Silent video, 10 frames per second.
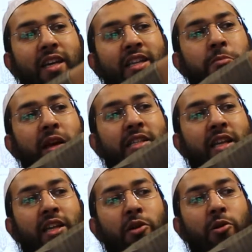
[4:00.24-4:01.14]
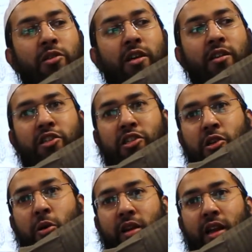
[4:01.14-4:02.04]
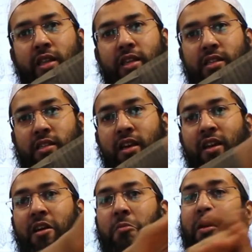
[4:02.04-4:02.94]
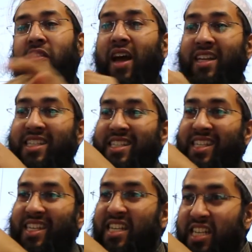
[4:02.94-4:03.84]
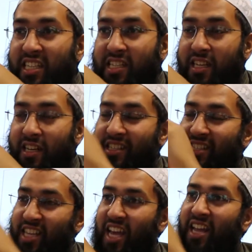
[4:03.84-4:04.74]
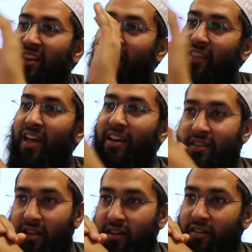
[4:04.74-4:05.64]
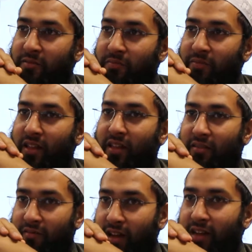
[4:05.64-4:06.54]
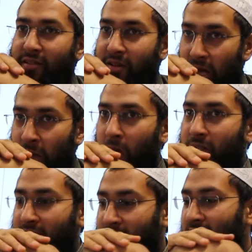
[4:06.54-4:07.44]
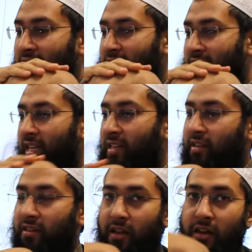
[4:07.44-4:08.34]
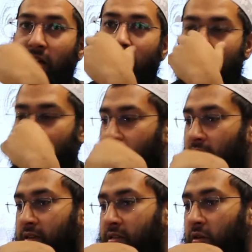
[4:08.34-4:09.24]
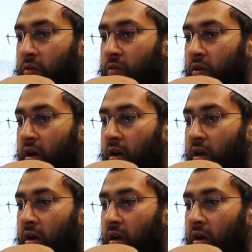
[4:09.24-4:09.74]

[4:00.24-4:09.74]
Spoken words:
is basically your tongue just going like this. But that is easier said than done, right? A lot easier said than done, right? So